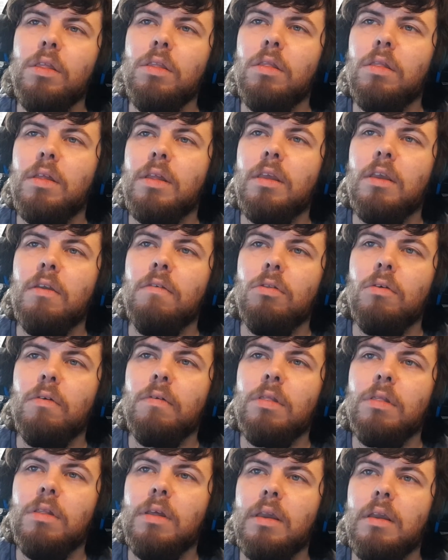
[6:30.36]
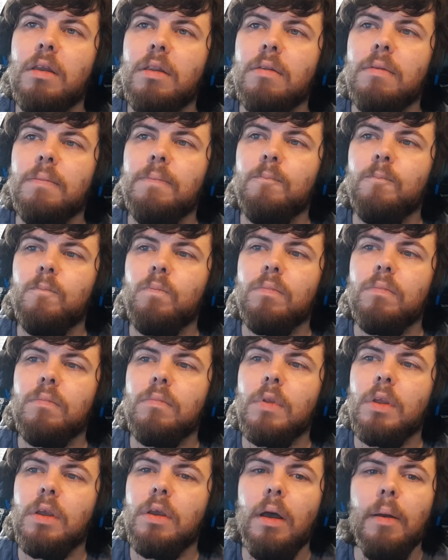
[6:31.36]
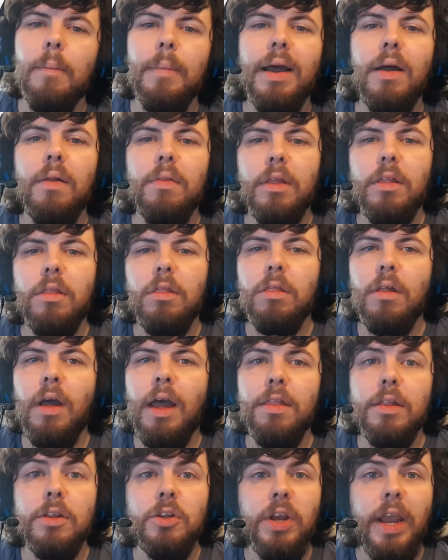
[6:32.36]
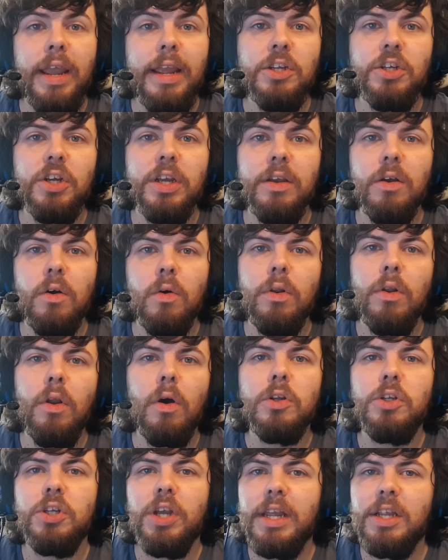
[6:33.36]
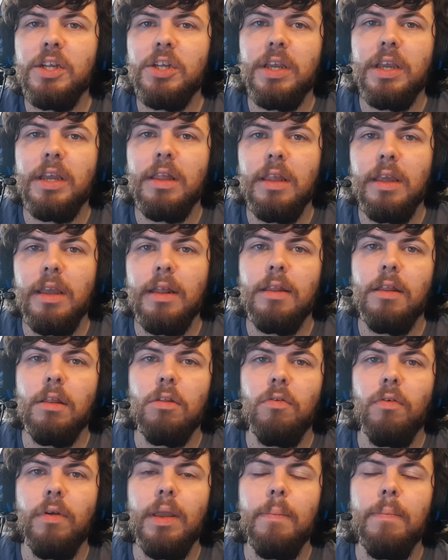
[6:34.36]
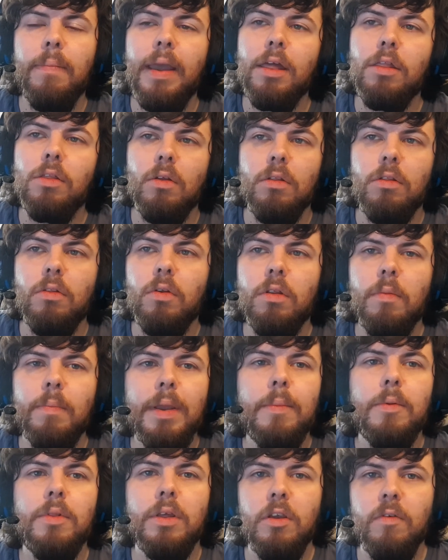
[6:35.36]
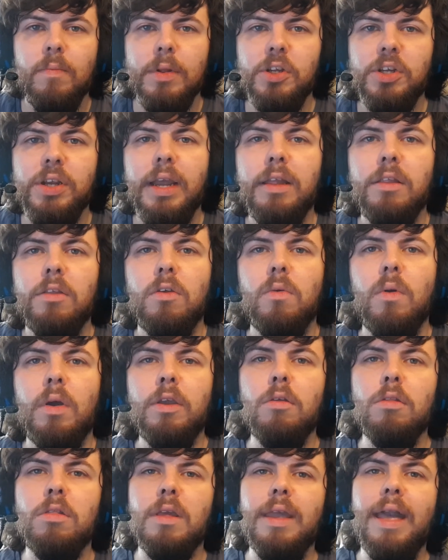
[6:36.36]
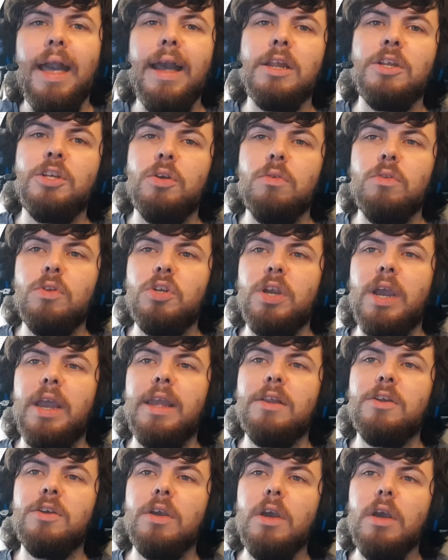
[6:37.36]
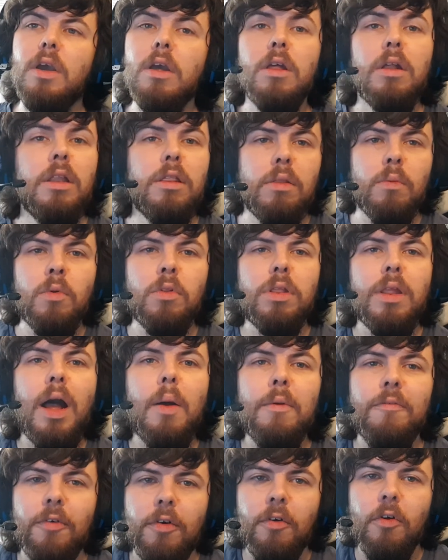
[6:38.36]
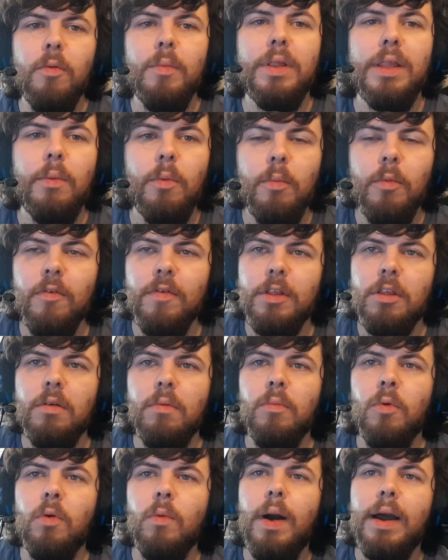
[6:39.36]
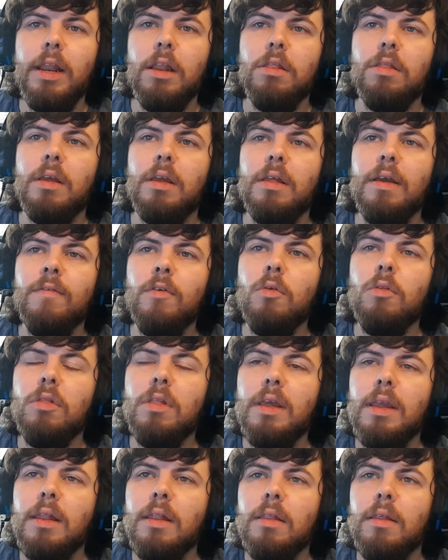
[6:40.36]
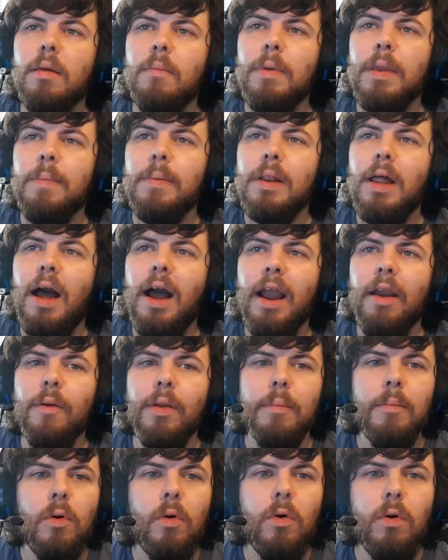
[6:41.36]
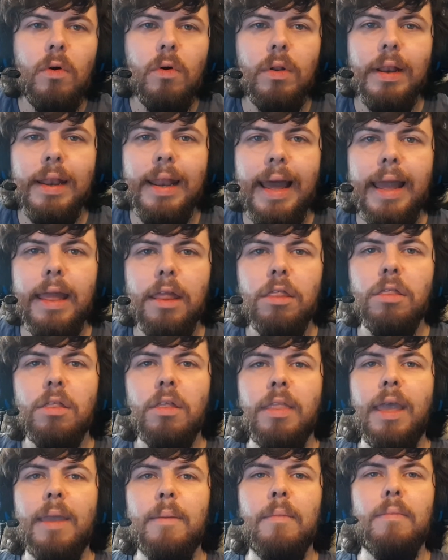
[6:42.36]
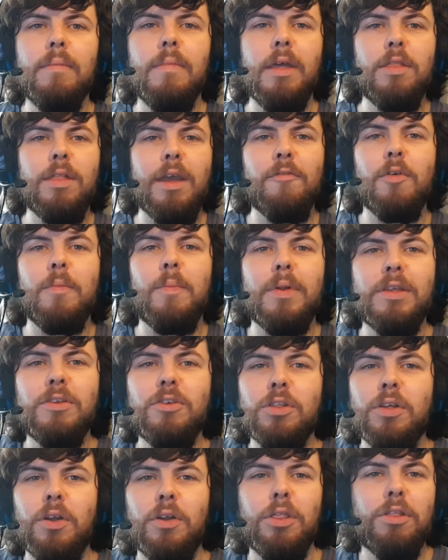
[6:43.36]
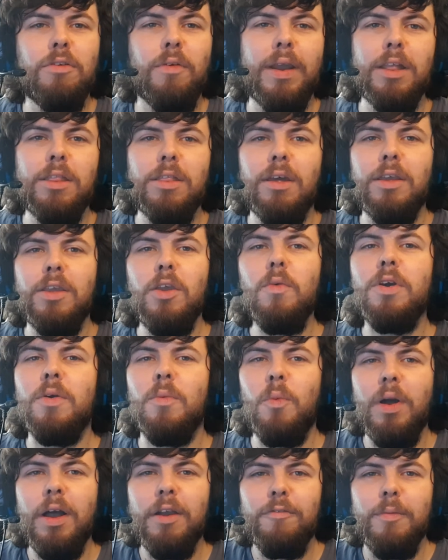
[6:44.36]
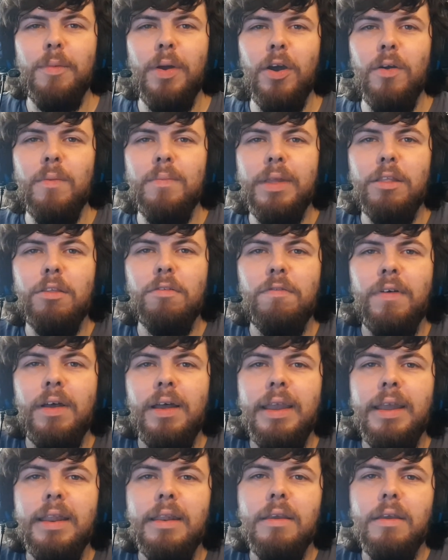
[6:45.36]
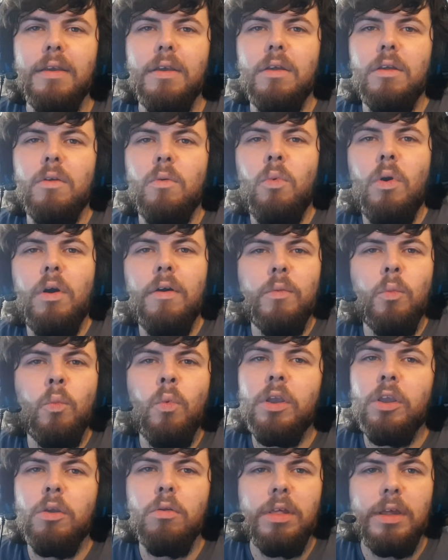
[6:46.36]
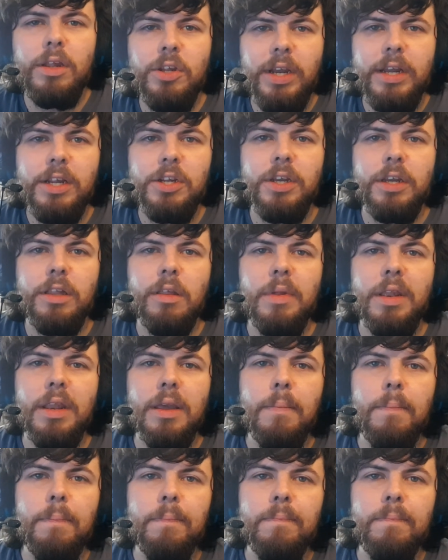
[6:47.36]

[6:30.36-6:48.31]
the thing that you've sort of seen come out that's either changing or not changing in the industry based on sort of the people that you've been chatting to? Are you seeing attitudes change? We'll start with recruitment, then we'll move into a more wider thing. Have you seen that people are hiring more, less? Is everybody just gone straight to, you can work from home, that's fine? What are you seeing changing at the minute?